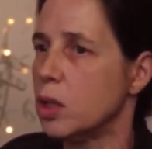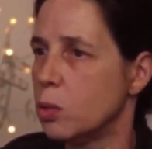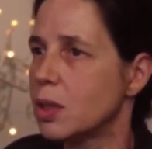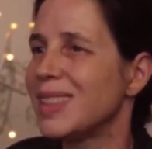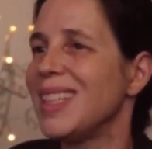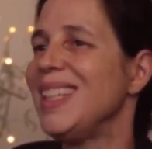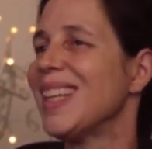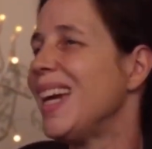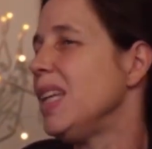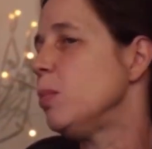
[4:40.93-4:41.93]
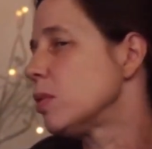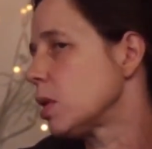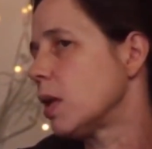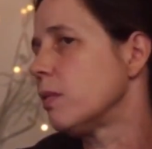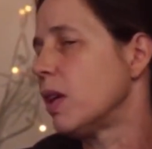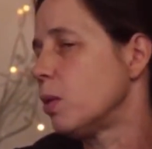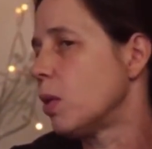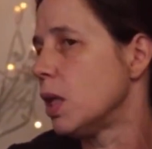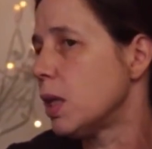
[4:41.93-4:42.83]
you will see 90% of everyone